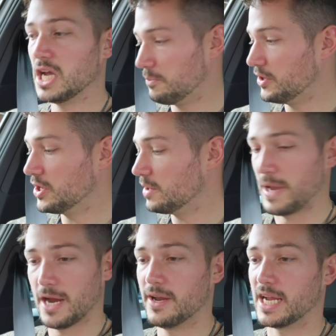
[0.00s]
a pretty good
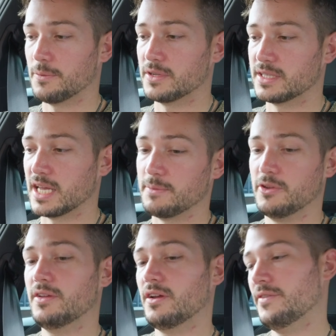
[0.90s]
pairing, I would say. I
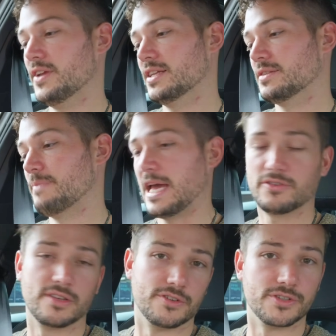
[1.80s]
mean, you even get some paddle
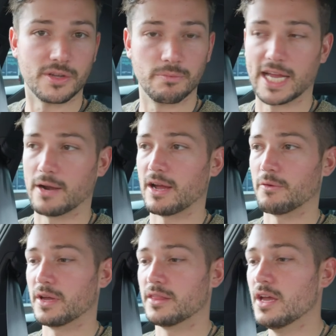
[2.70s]
shifters you can play
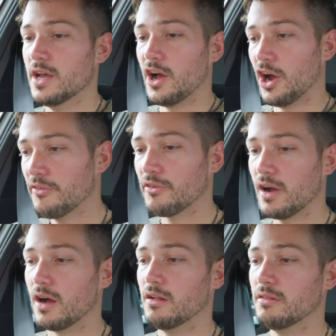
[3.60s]
around with.
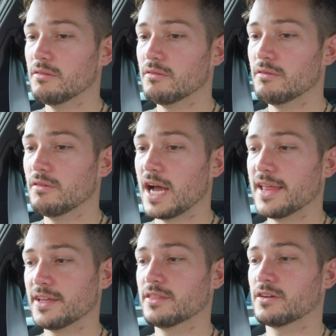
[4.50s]
Overall, I
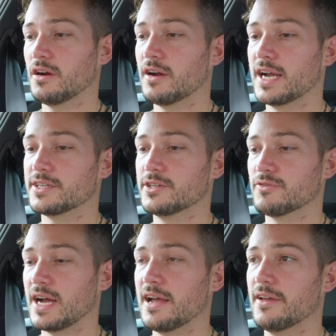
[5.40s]
think the car actually
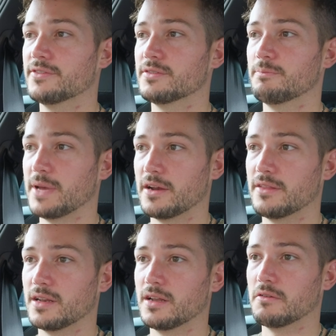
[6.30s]
drives better
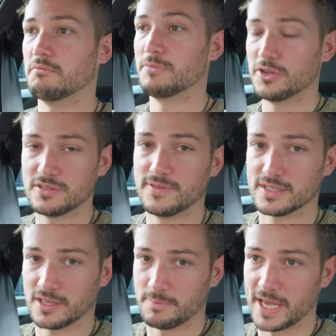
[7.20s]
than most of
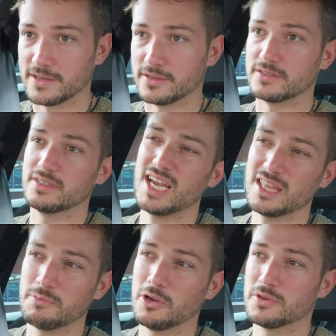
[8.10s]
its competitors. Yeah,
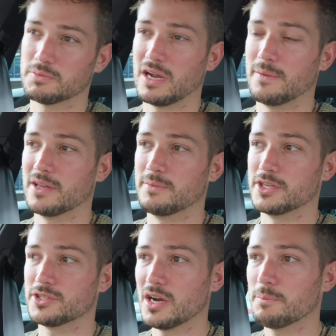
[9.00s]
the Puma's probably a
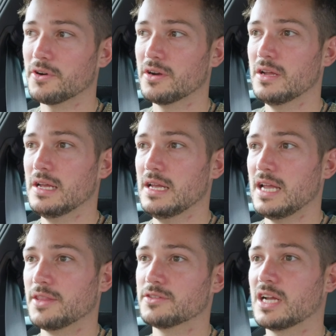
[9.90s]
bit sharper,
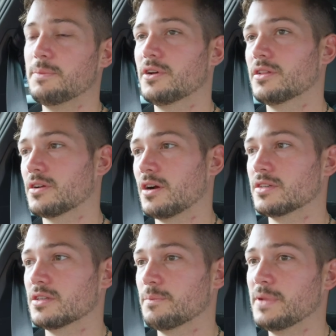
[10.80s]
and there's a couple other
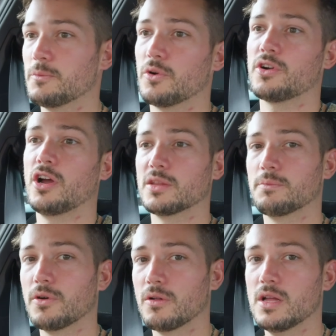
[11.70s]
cars that are a bit more
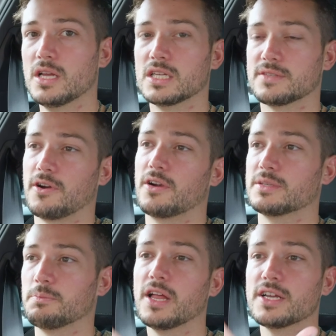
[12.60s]
comfortable as far
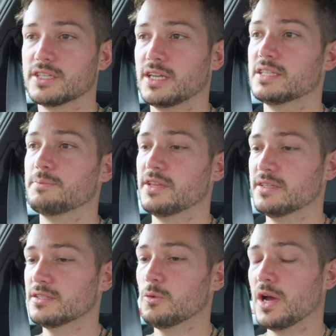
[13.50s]
as plushness, but
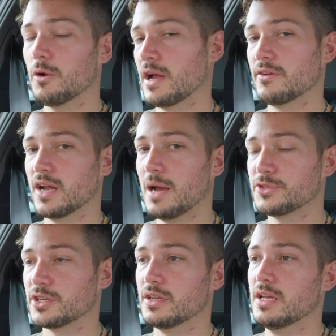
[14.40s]
this is a well-rounded
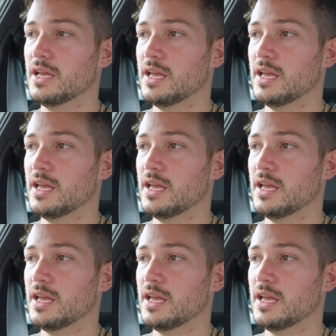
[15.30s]
option.